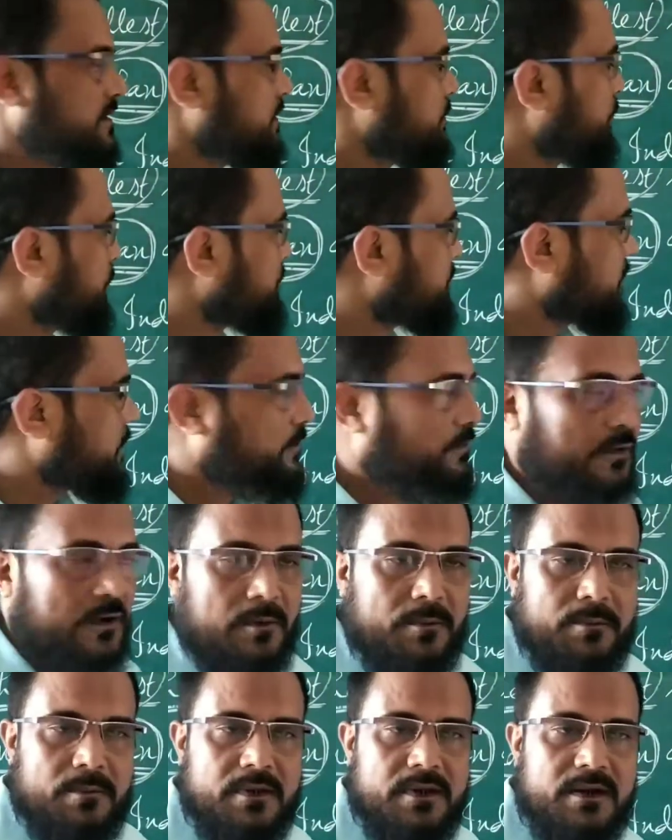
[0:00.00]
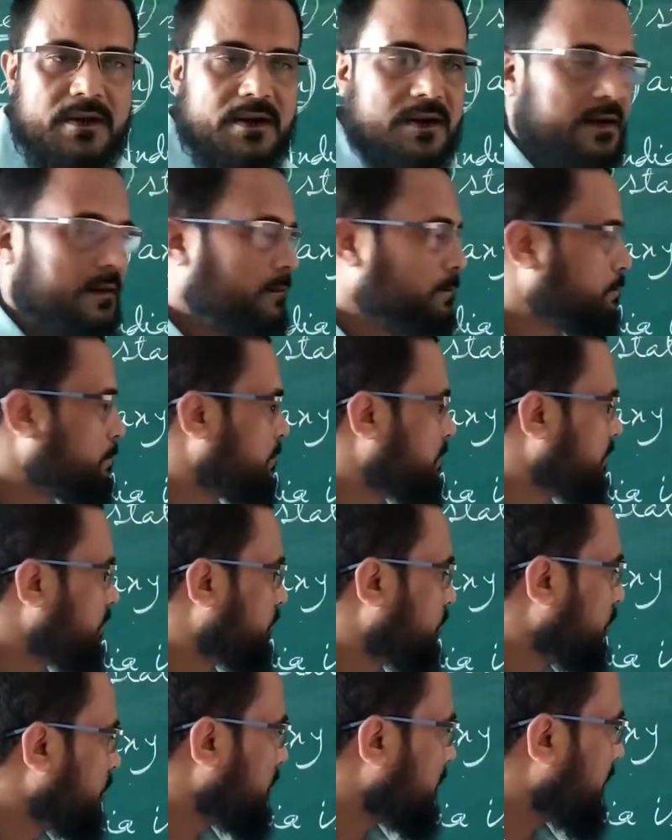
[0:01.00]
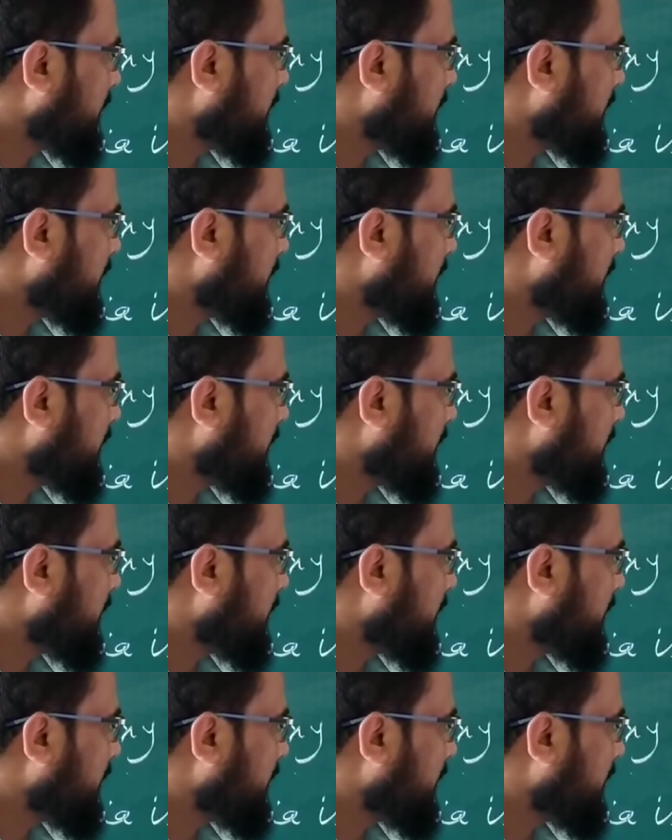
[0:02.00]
in positive form. Before